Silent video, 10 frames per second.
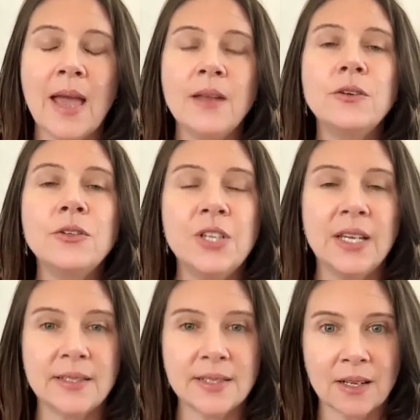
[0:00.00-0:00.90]

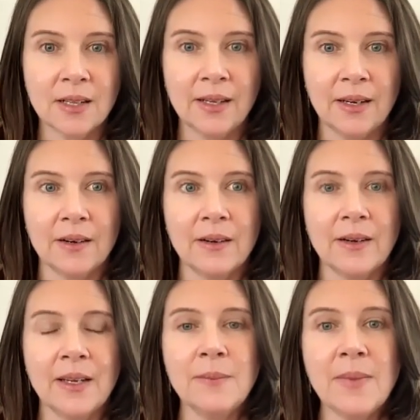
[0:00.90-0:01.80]
energy to
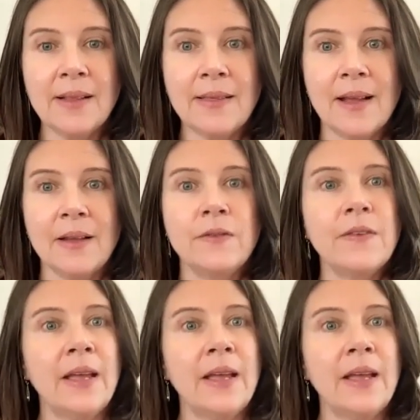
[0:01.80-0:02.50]
clear in my life